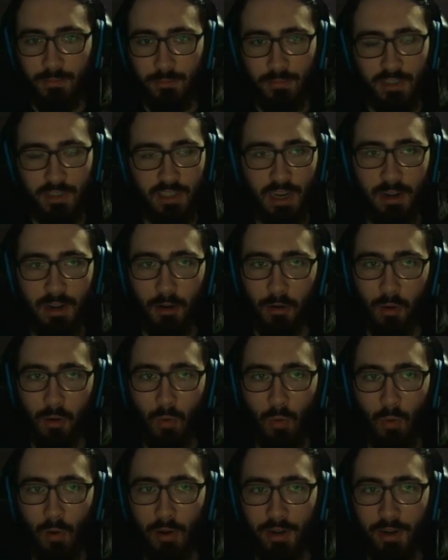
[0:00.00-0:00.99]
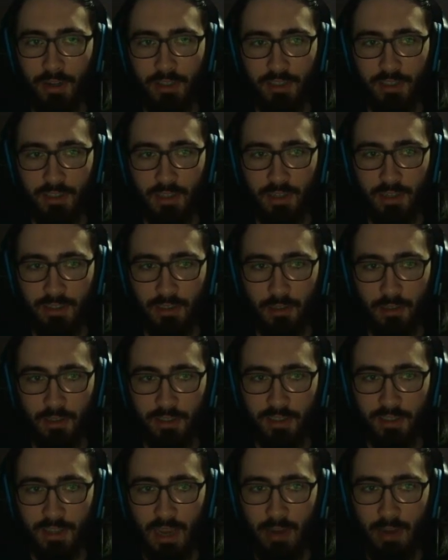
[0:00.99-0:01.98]
standard core, and then just a nice little
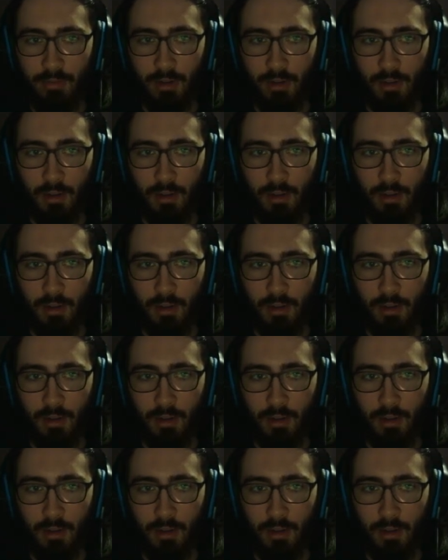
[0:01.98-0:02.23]
scavenger